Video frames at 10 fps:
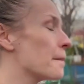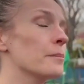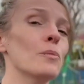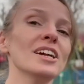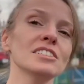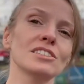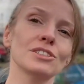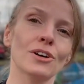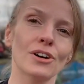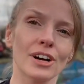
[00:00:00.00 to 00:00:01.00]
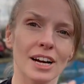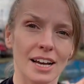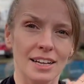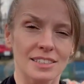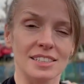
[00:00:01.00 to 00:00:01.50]
Once your
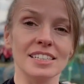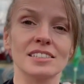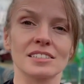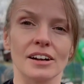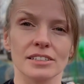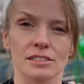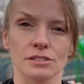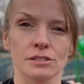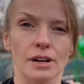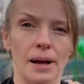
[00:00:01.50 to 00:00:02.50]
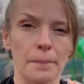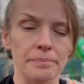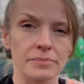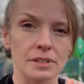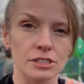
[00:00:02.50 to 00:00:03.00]
seeds start to
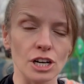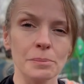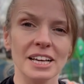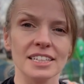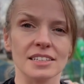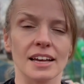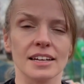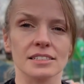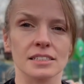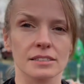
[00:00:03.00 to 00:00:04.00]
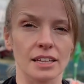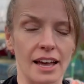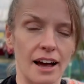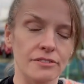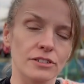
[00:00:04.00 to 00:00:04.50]
germinate and they
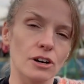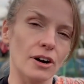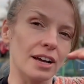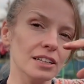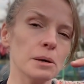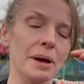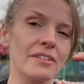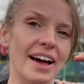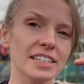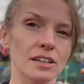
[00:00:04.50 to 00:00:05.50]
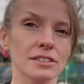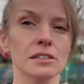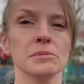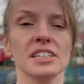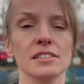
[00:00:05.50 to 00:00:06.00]
have got a little bit of height on
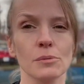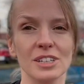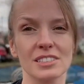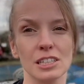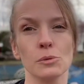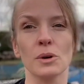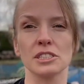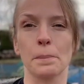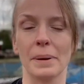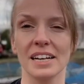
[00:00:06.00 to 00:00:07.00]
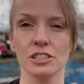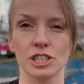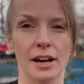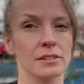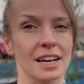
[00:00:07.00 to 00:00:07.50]
them, these are ones that you want to
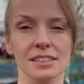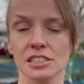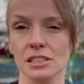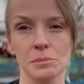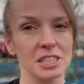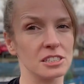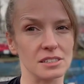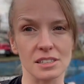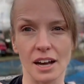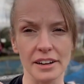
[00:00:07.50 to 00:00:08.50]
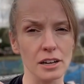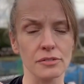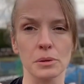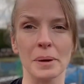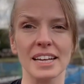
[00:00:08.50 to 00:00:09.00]
pinch out. That literally means just cutting
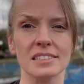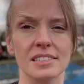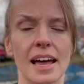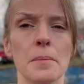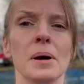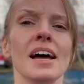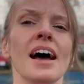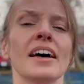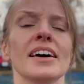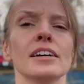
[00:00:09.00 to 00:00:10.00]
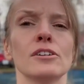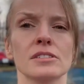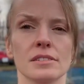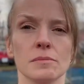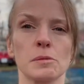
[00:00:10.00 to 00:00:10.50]
off the main stem, and that
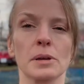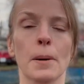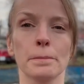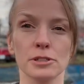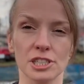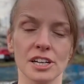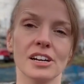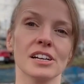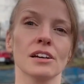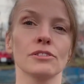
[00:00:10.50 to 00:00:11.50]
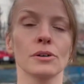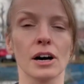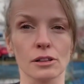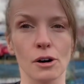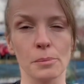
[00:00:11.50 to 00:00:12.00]
causes them to become bushier and give you
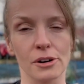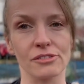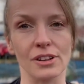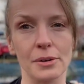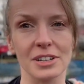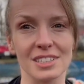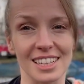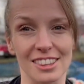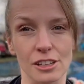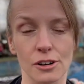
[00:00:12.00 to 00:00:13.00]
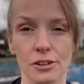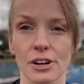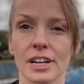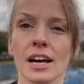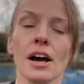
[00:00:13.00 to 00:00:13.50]
a lot more flowers in the long
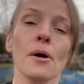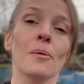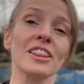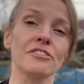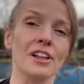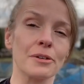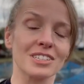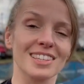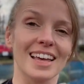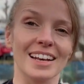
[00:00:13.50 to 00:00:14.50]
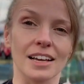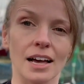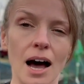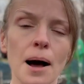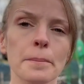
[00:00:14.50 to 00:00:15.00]
run. When the flowers then
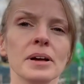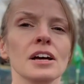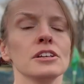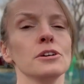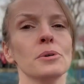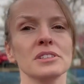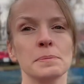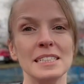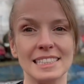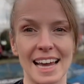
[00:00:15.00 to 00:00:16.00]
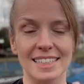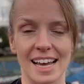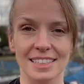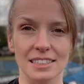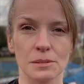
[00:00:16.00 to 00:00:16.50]
come, you want to be
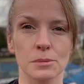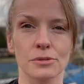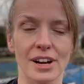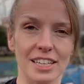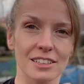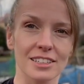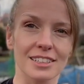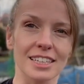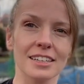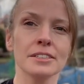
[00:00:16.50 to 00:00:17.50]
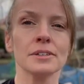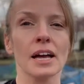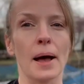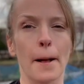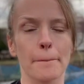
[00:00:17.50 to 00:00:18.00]
deadheading them regularly.
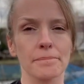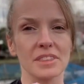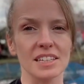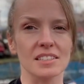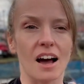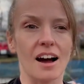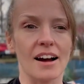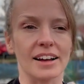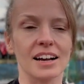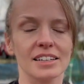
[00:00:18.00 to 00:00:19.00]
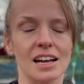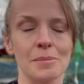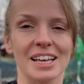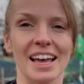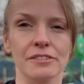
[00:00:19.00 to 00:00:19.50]
These are a cut and
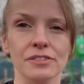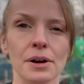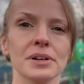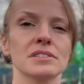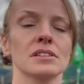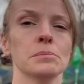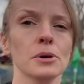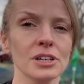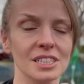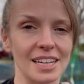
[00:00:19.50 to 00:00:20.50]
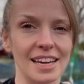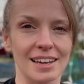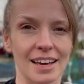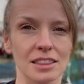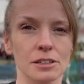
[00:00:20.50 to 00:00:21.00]
come again flowers, so the more you
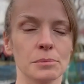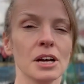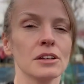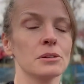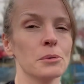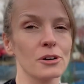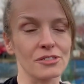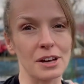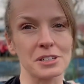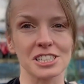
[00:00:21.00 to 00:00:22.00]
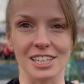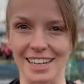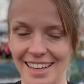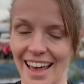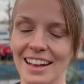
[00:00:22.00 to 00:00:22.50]
deadhead them, the more flowers you're
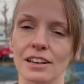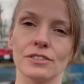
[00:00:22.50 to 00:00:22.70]
going to get.